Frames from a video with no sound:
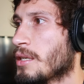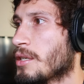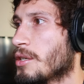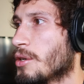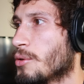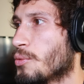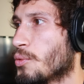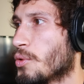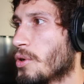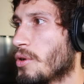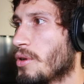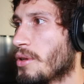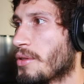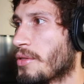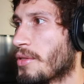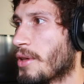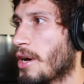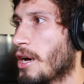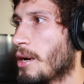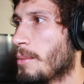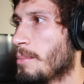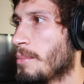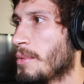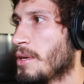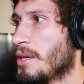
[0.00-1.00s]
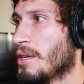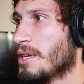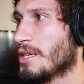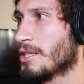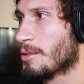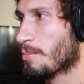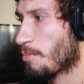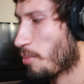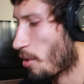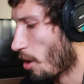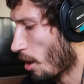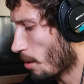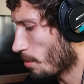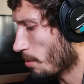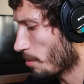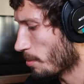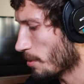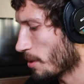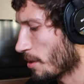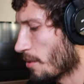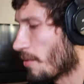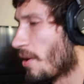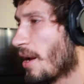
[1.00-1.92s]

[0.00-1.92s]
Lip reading: Good rule of thumb is probably